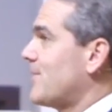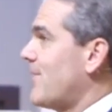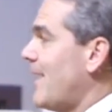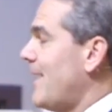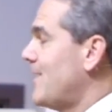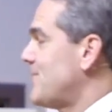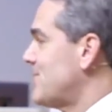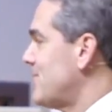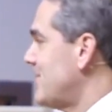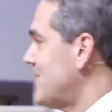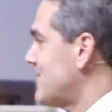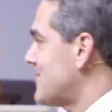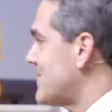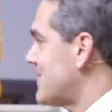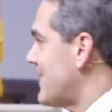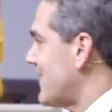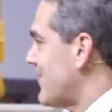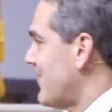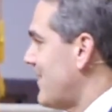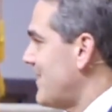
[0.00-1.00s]
from the
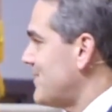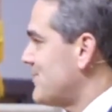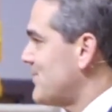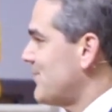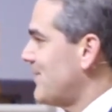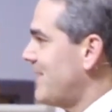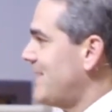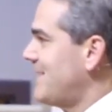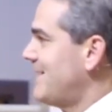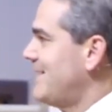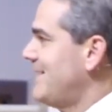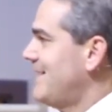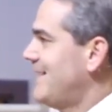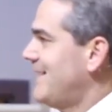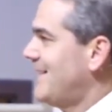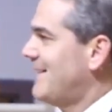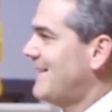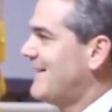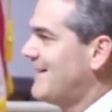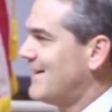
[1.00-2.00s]
graduates that
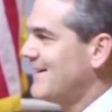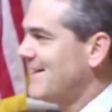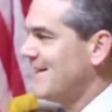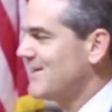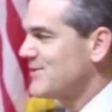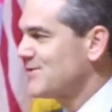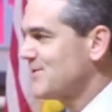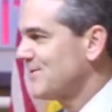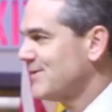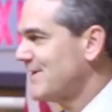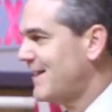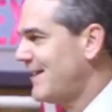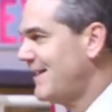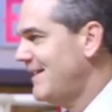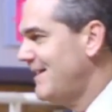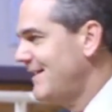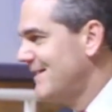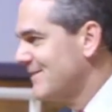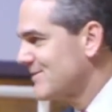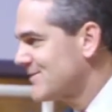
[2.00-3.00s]
graduated uh,
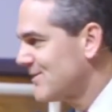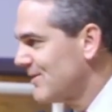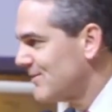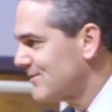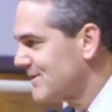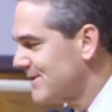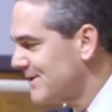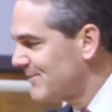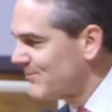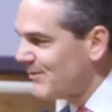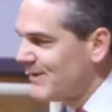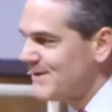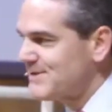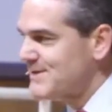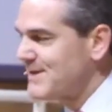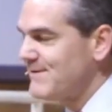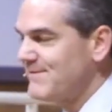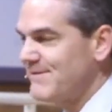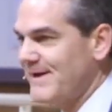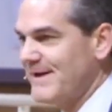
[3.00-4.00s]
yesterday. So, to the
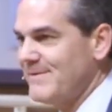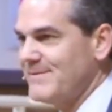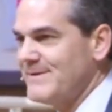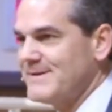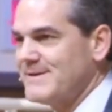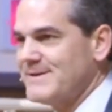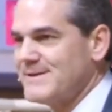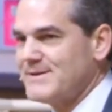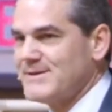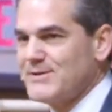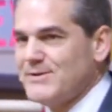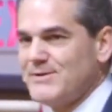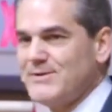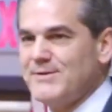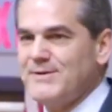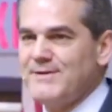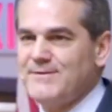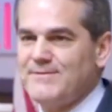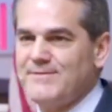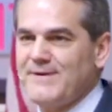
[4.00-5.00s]
Brusky family, to
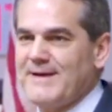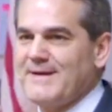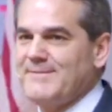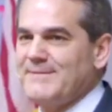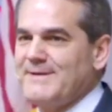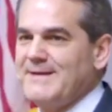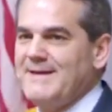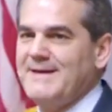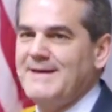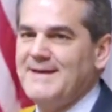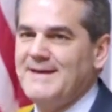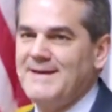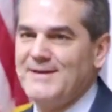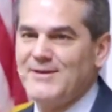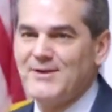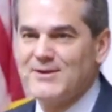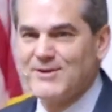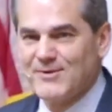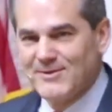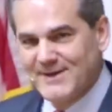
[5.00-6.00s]
the Tanuian family,
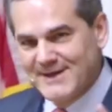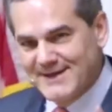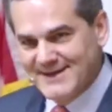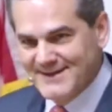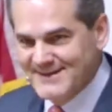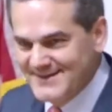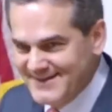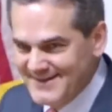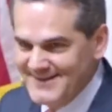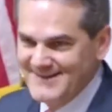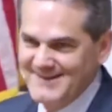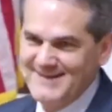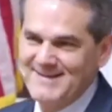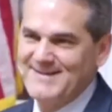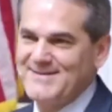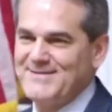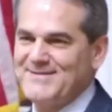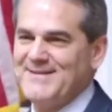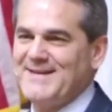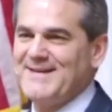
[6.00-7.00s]
the Green
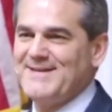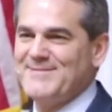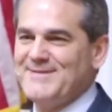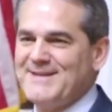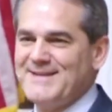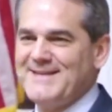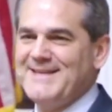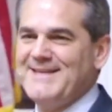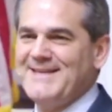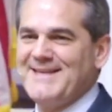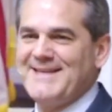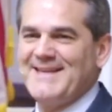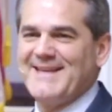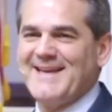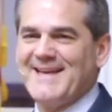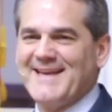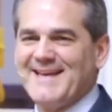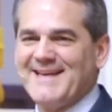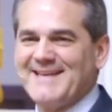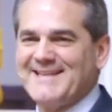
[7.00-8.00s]
family,
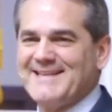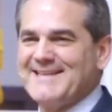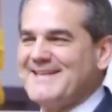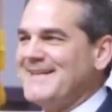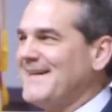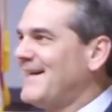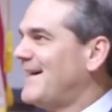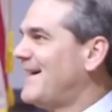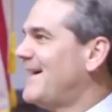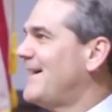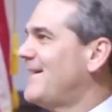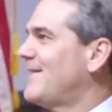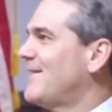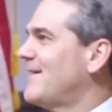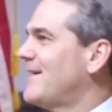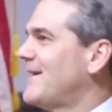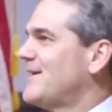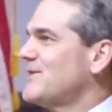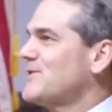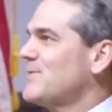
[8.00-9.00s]
and
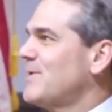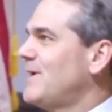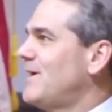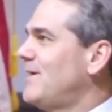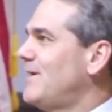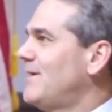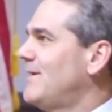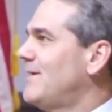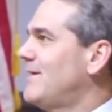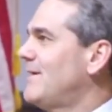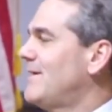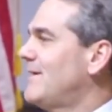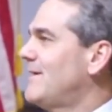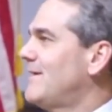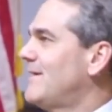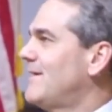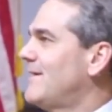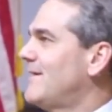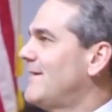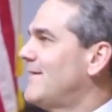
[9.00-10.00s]
uh, Israel,
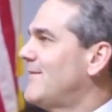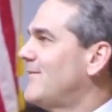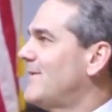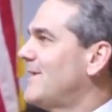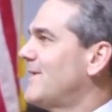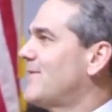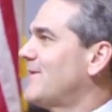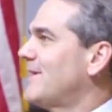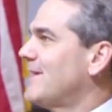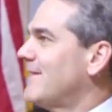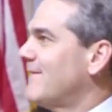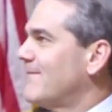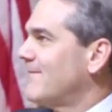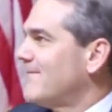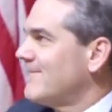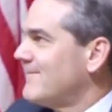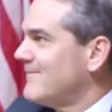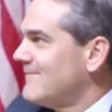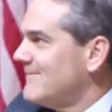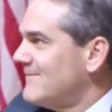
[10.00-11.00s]
what do you think?